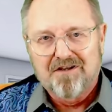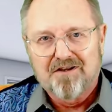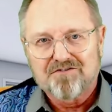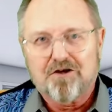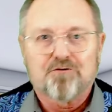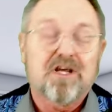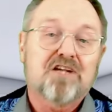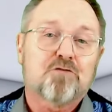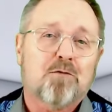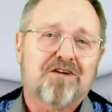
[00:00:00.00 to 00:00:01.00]
So, thanks
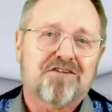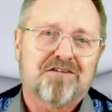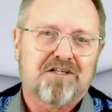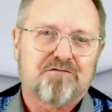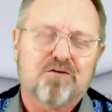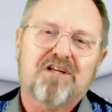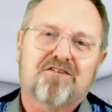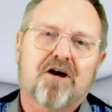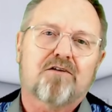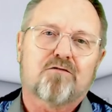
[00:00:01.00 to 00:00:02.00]
for watching the Free
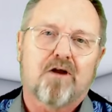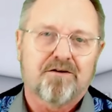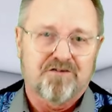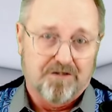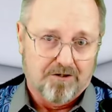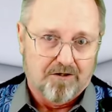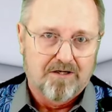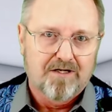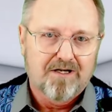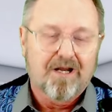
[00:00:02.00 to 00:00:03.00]
Thought Frontier,
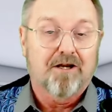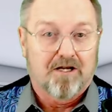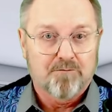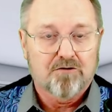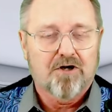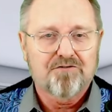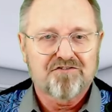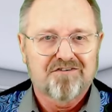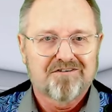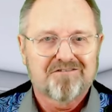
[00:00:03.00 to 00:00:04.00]
and I'm your
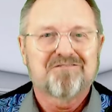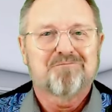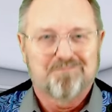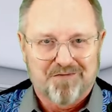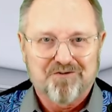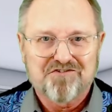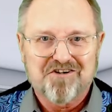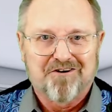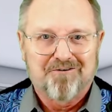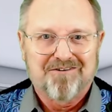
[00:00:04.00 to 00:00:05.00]
host, Bill
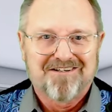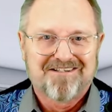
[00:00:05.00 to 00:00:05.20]
Stone.